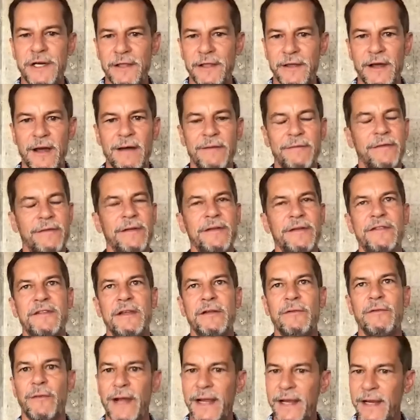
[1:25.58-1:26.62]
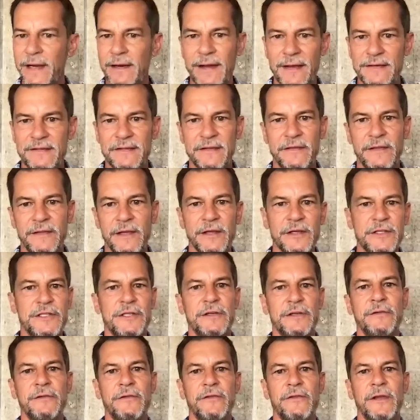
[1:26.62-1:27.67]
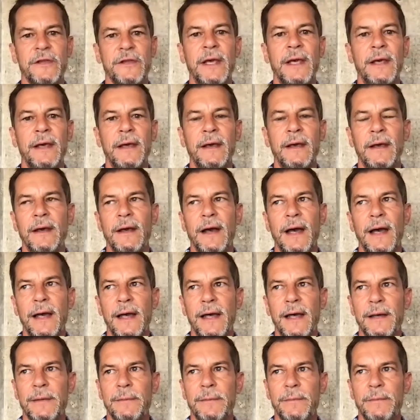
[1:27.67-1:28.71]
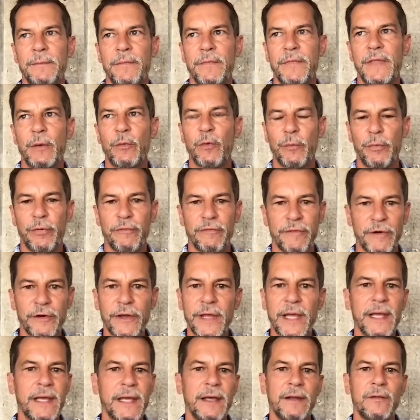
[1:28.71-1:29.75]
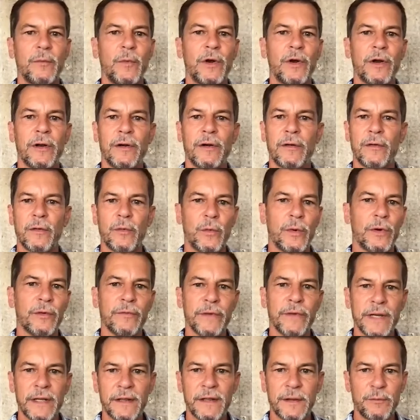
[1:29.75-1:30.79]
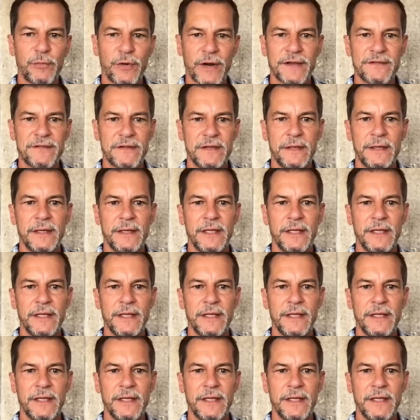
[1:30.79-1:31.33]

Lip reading: to the conference and recognized that the issues that were provoking it were real and present.